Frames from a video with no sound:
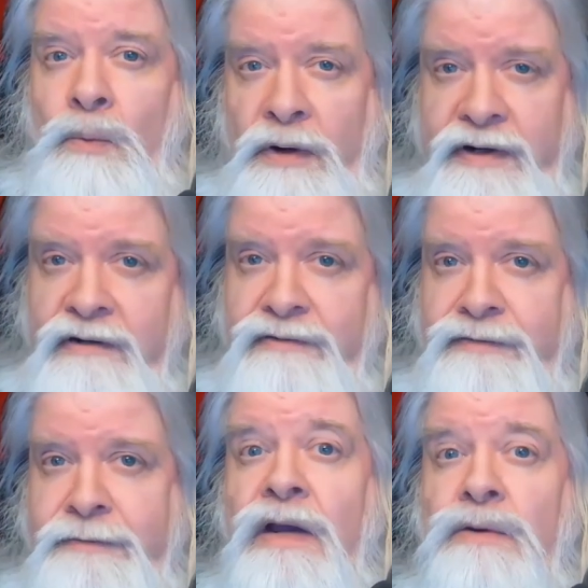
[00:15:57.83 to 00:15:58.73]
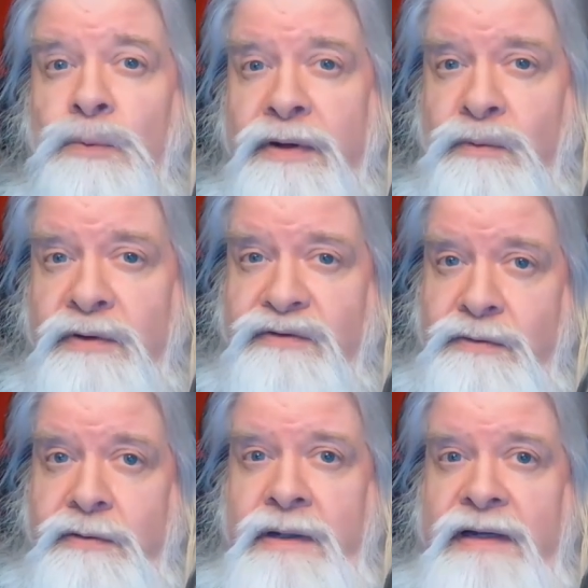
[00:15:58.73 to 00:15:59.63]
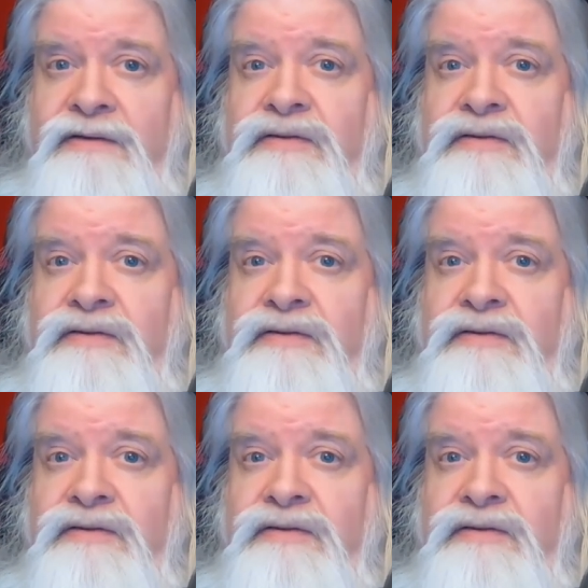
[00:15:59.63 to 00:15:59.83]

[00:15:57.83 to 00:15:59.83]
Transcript: what if a red wizard has